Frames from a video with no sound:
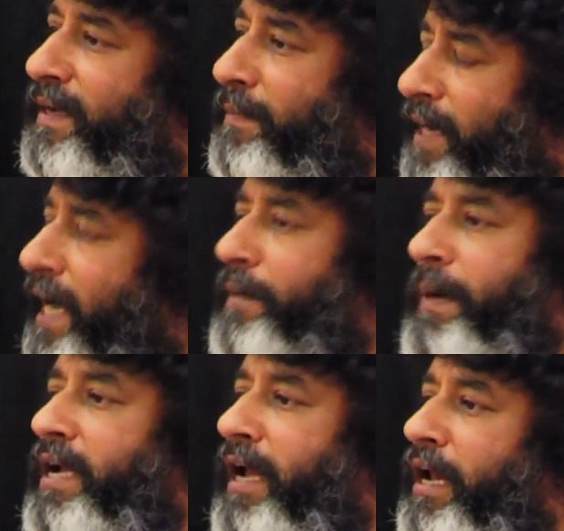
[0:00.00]
but let
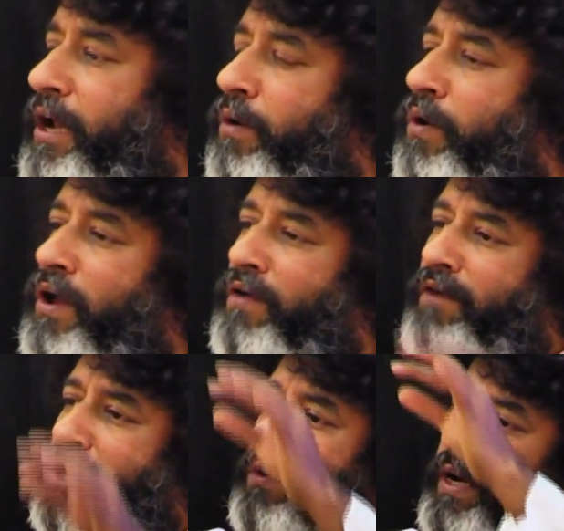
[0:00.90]
me tell you,
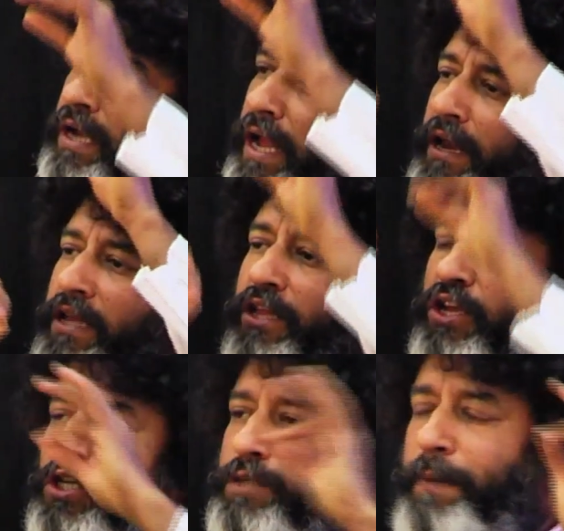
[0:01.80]
when you were tearing the
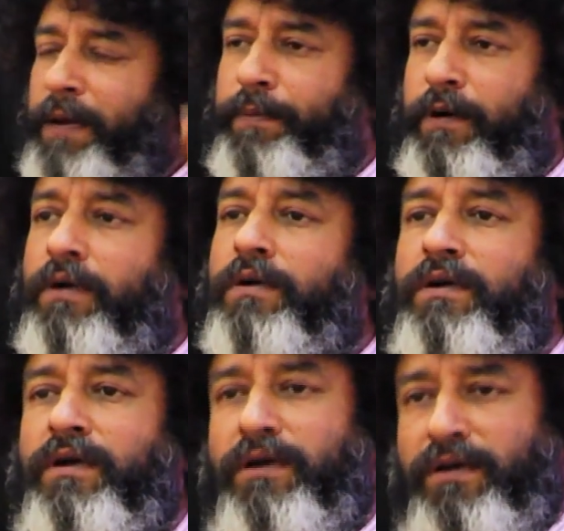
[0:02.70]
newspaper,
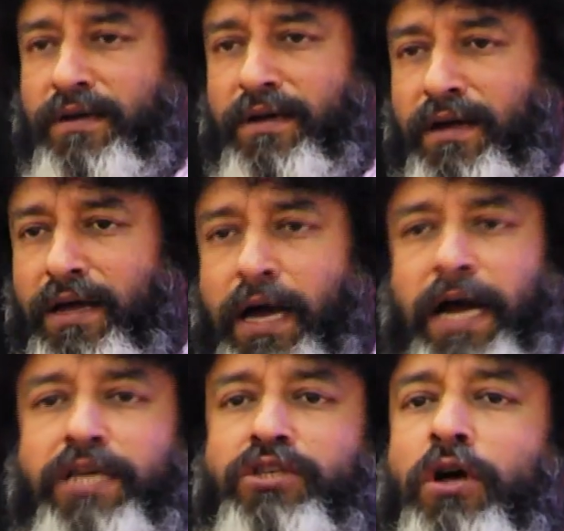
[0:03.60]

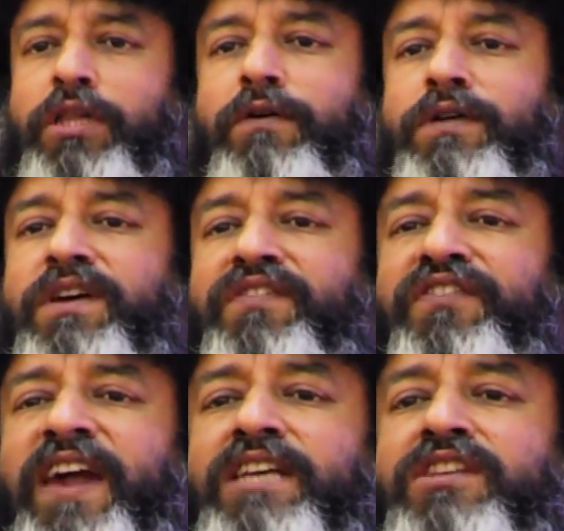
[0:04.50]
I saw there was a
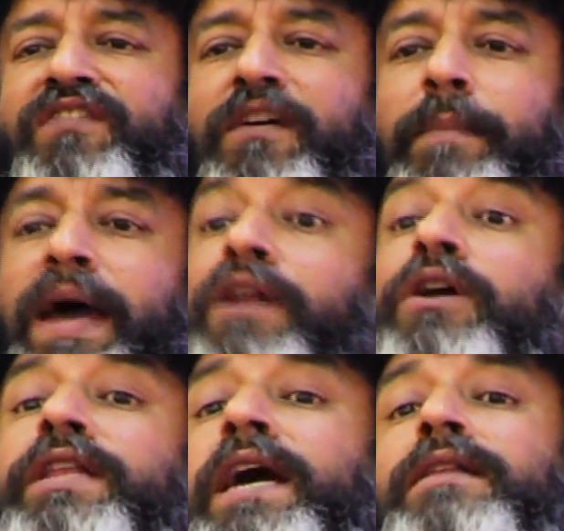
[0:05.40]
face of a man
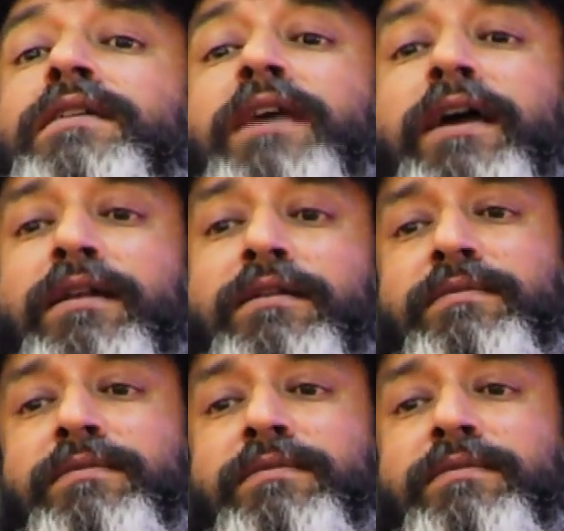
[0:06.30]
on the other side.